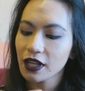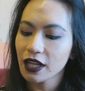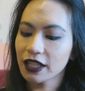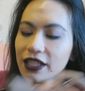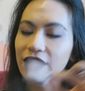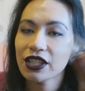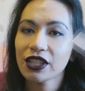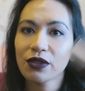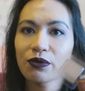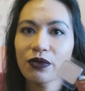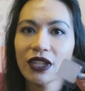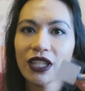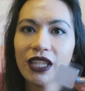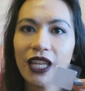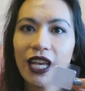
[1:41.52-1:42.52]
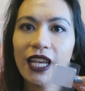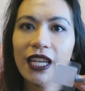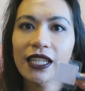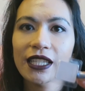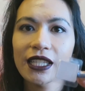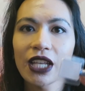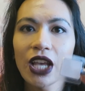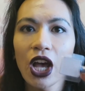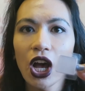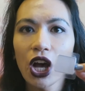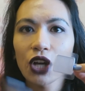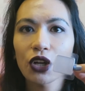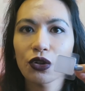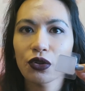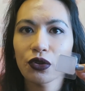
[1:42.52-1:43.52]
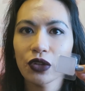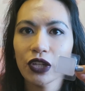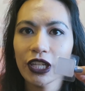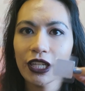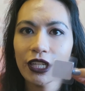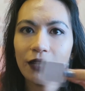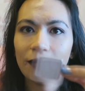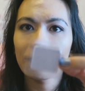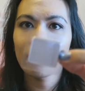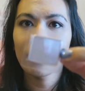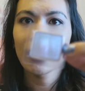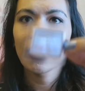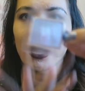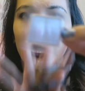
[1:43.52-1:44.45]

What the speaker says: and it's just a really nice cream